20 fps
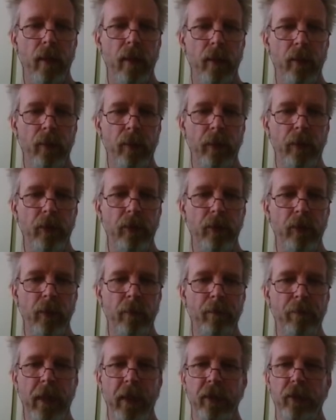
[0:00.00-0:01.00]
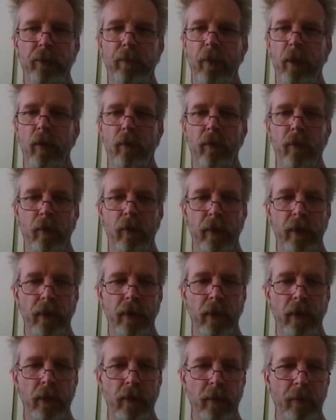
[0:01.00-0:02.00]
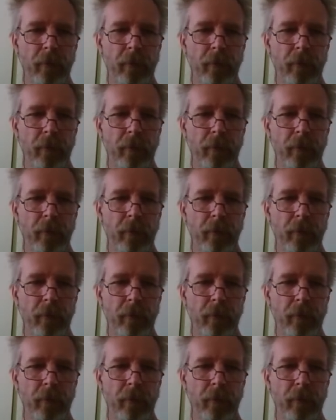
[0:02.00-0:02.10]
We use the patch mode for this.